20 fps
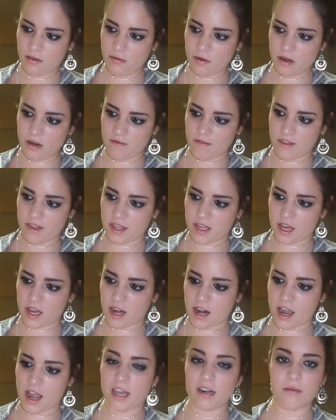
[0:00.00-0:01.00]
would have
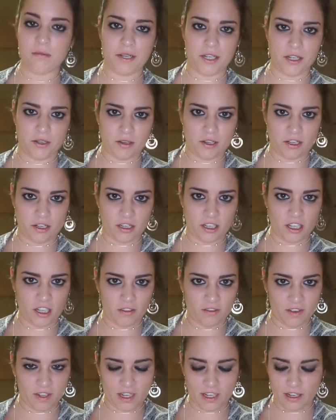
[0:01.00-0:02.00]
thought I'd be doing
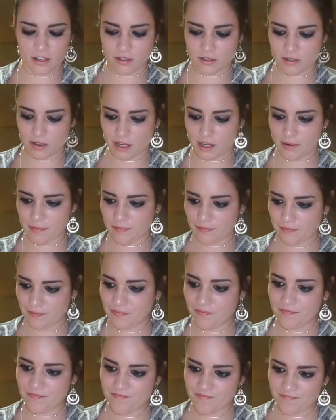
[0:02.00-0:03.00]
cooking videos, right?
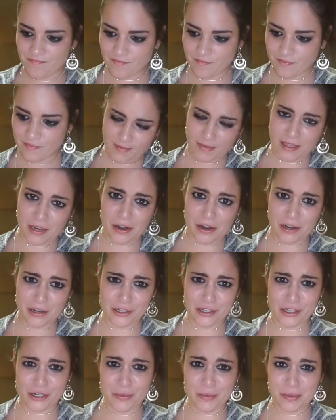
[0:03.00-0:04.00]

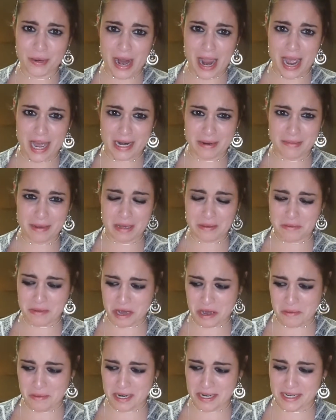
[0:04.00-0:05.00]
Aren't you proud of me,
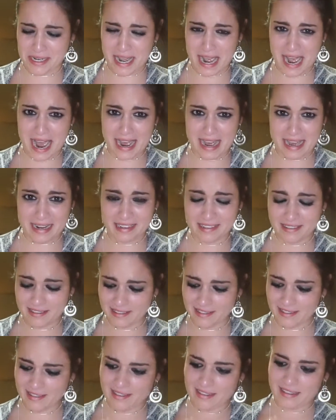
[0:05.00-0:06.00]
Mom and Dad?
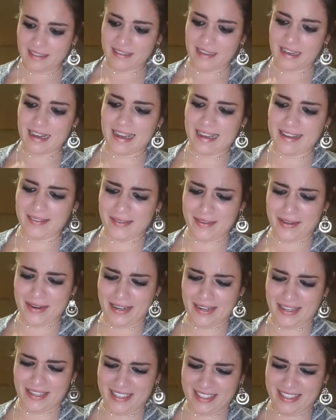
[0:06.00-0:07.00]
I
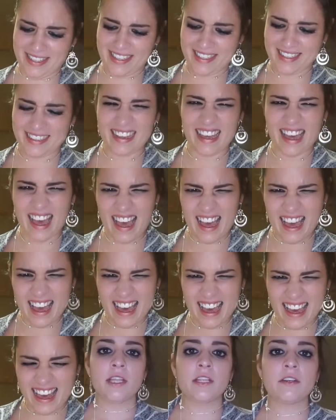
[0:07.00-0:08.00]
learned.
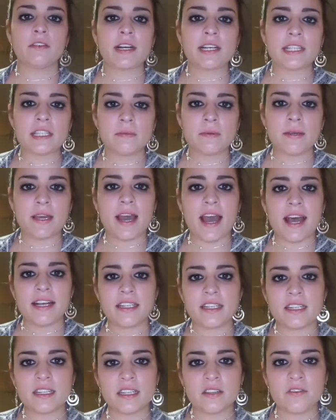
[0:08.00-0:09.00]
The recipe
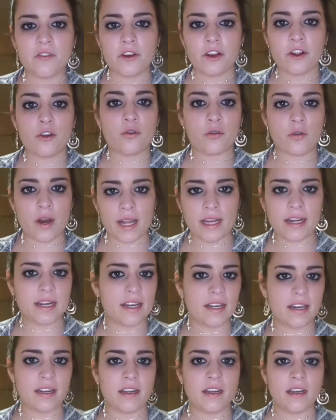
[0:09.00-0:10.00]
asks for
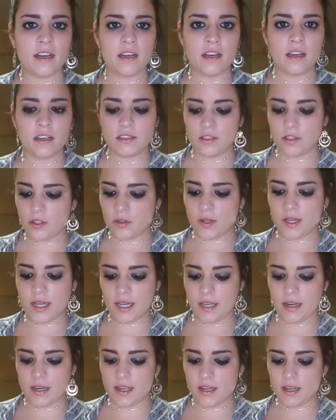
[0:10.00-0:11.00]
grated
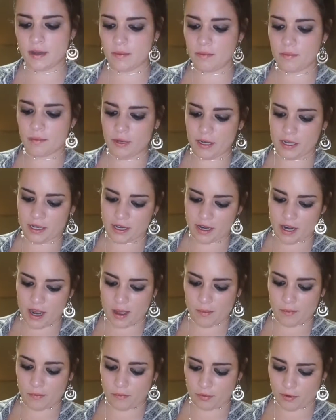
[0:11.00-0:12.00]
zucchini, but
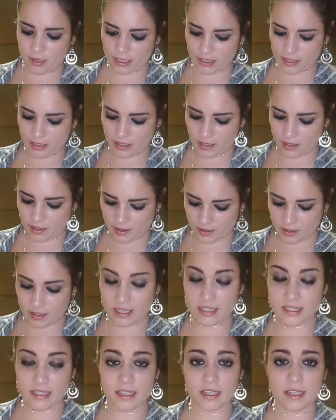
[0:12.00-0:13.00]
I'm really
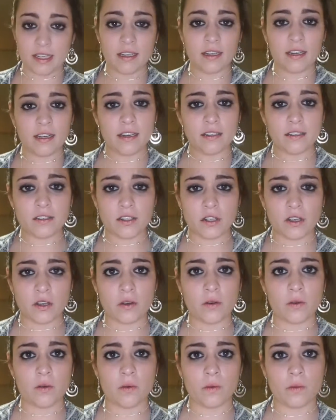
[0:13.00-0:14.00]
lazy,
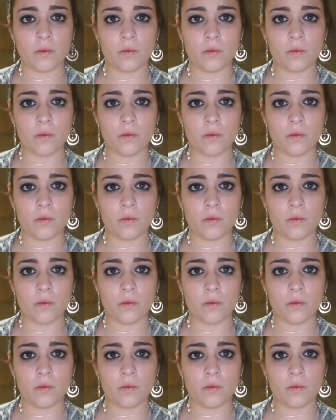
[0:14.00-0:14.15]
so